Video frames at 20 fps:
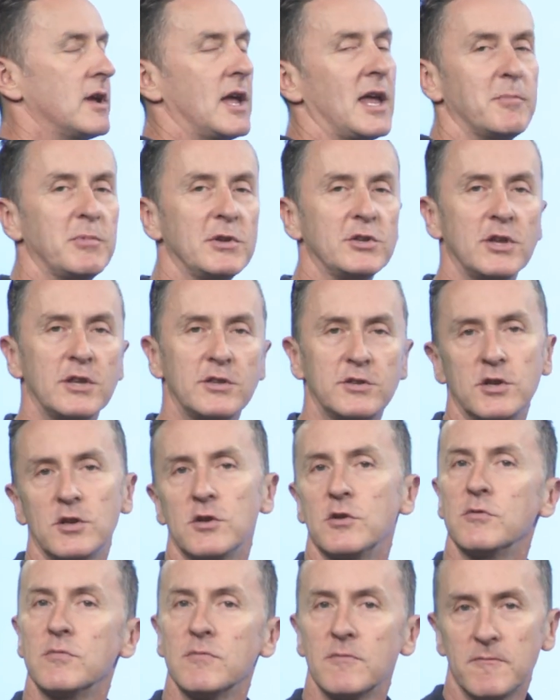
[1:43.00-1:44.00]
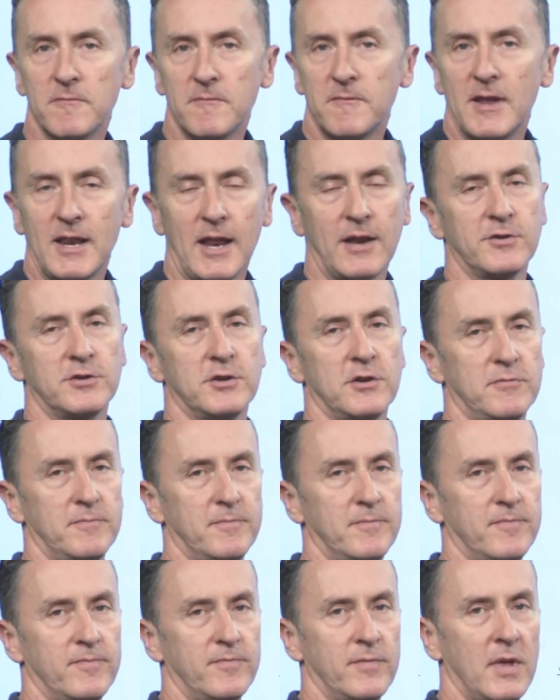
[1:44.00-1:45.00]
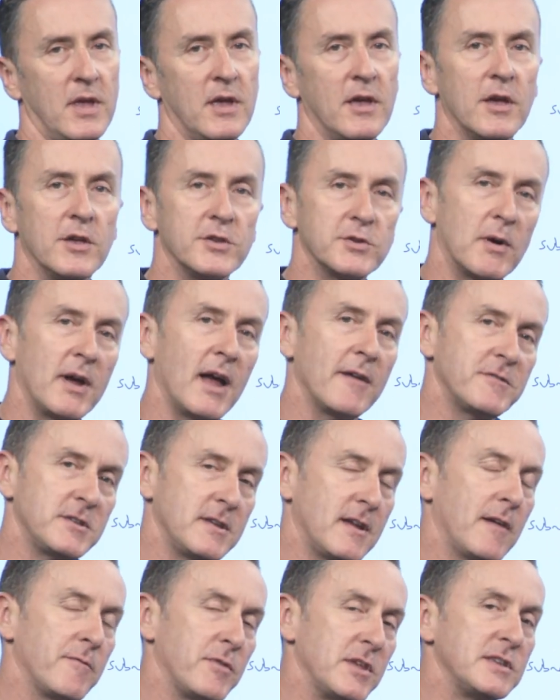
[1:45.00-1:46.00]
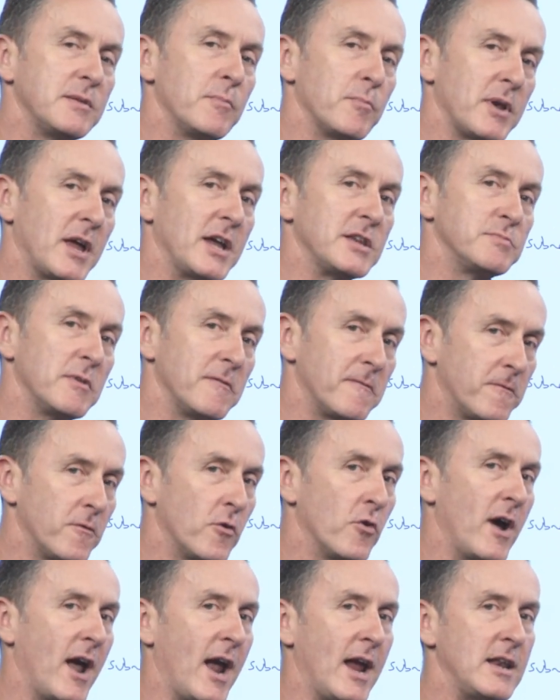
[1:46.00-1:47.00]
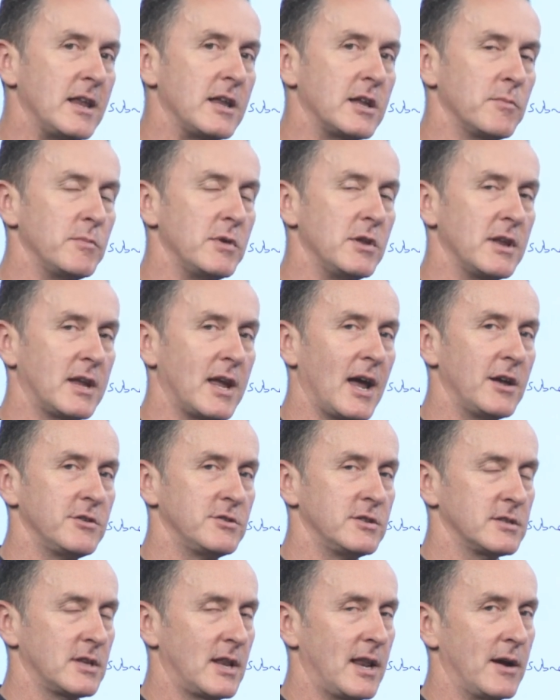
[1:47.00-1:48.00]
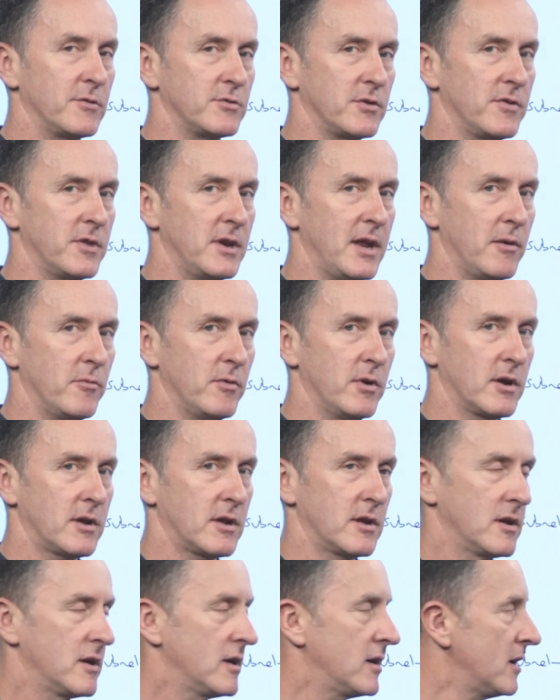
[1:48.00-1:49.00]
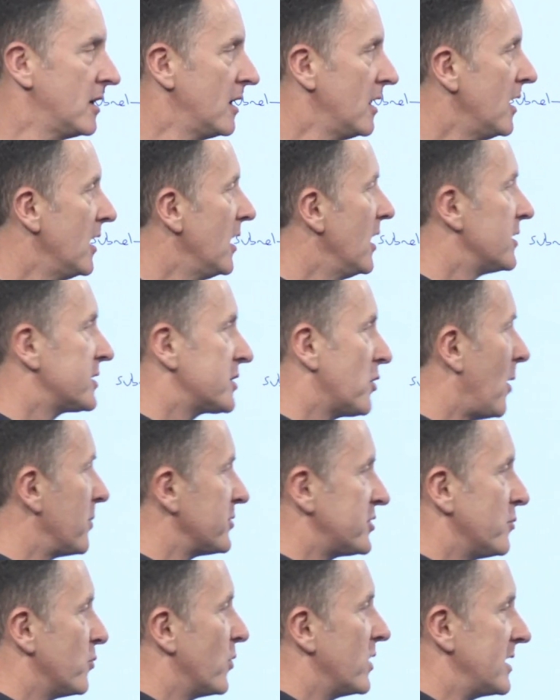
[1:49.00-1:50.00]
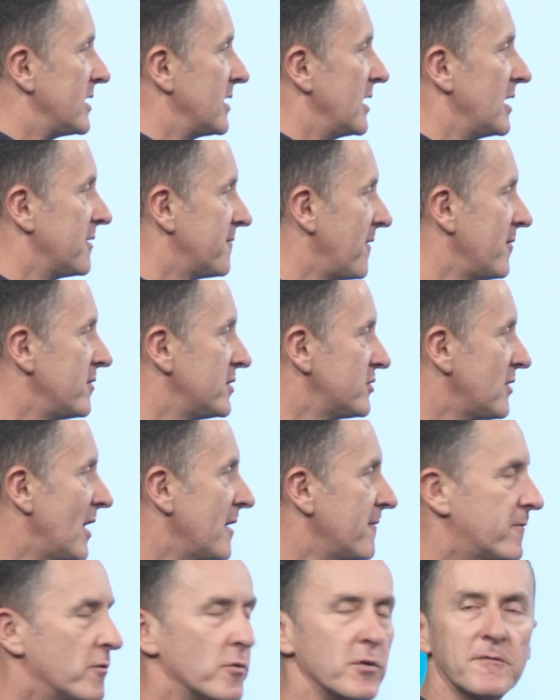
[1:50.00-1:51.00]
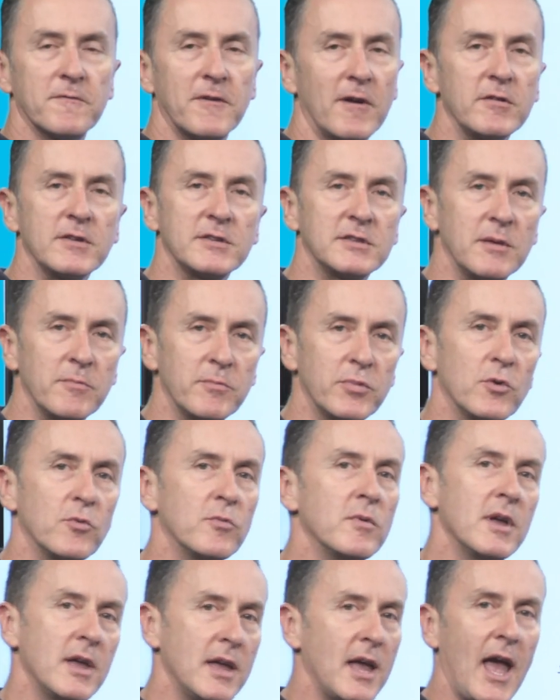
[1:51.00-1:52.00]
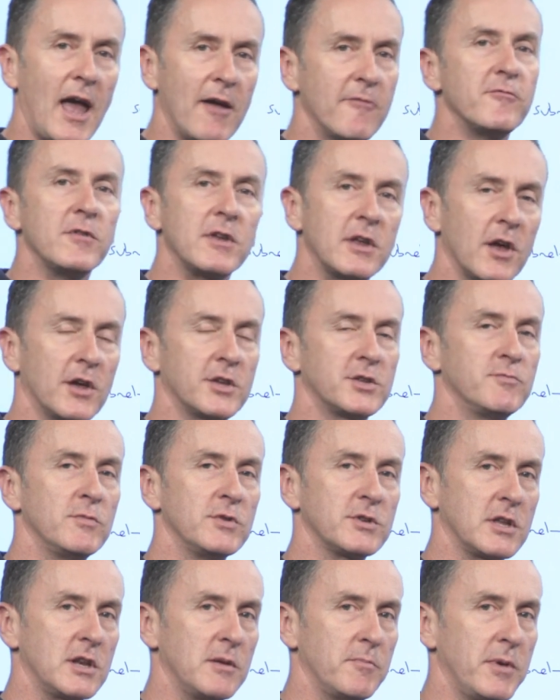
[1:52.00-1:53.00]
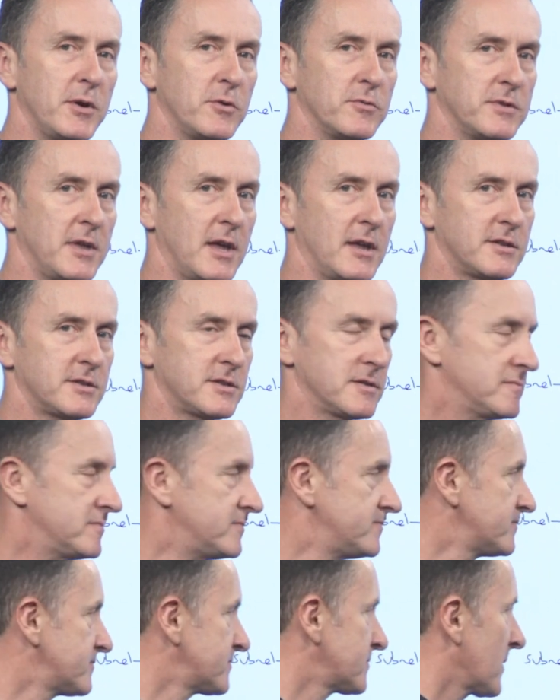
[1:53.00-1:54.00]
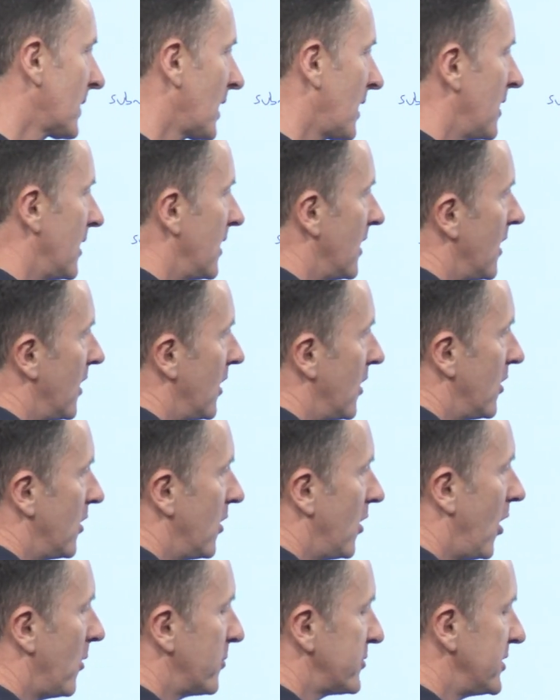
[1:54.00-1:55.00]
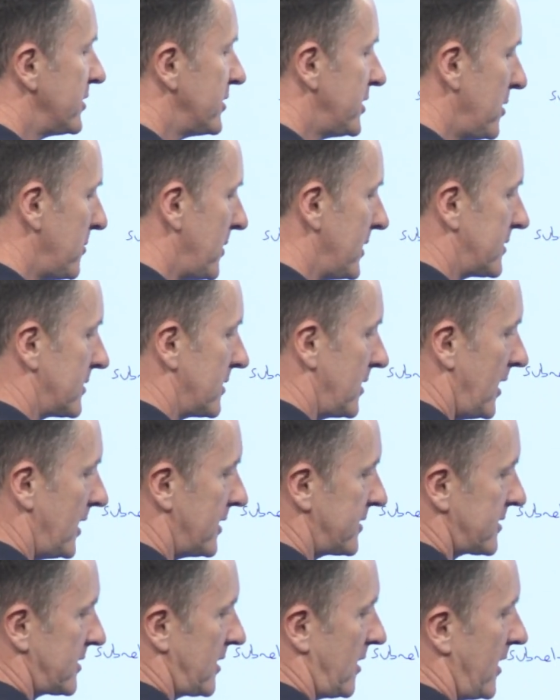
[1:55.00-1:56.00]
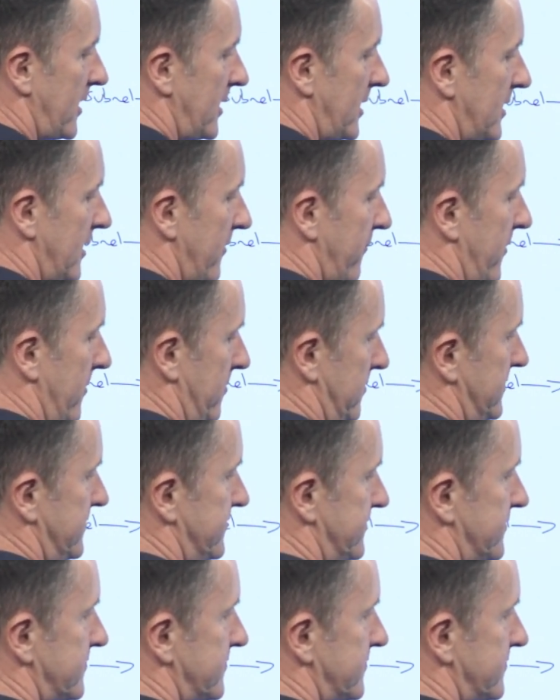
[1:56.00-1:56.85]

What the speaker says: EPG 2, VLAN 2. So I have to have this in place before any communication is allowed on the network. So option one is very straightforward, very simple. Every customer is going to build this. Option two is slightly different.